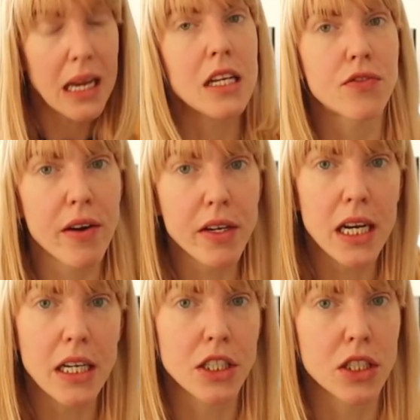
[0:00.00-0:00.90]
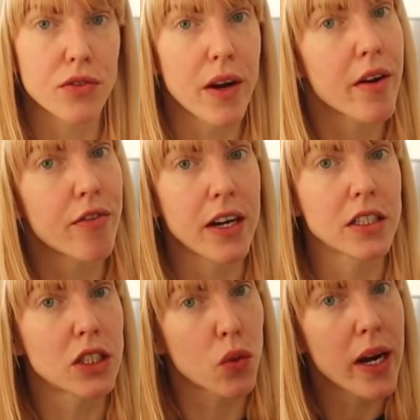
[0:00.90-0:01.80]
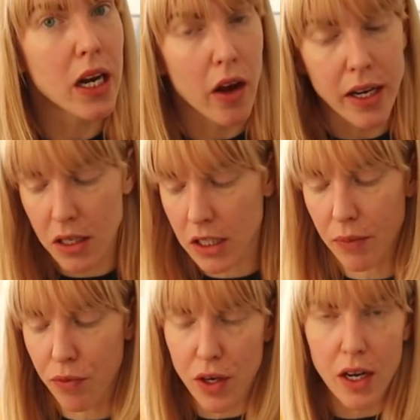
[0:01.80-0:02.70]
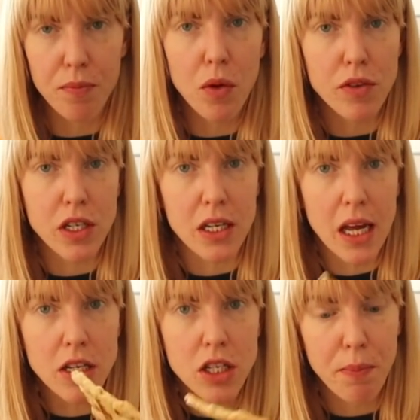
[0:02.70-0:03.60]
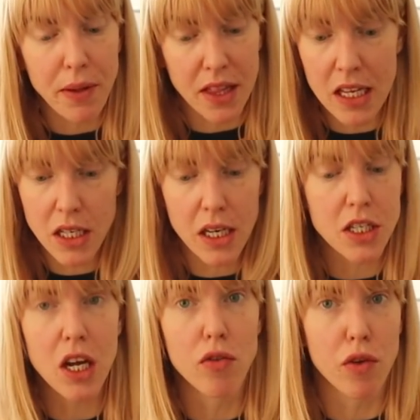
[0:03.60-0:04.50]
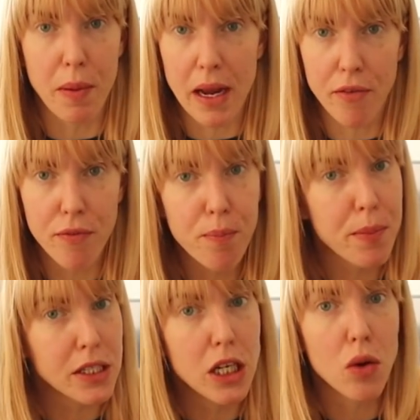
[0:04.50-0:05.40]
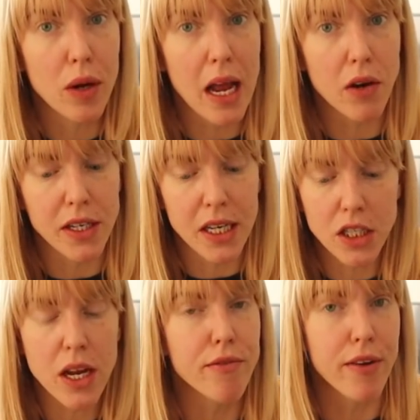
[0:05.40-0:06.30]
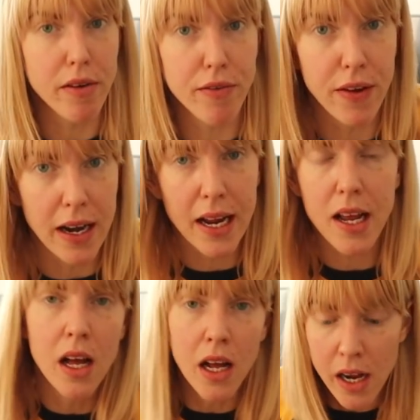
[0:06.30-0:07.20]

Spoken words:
It's very delicious, it's very fresh, it's quite light except for obviously this. But this in itself would be a pretty low calorie dish, very filling.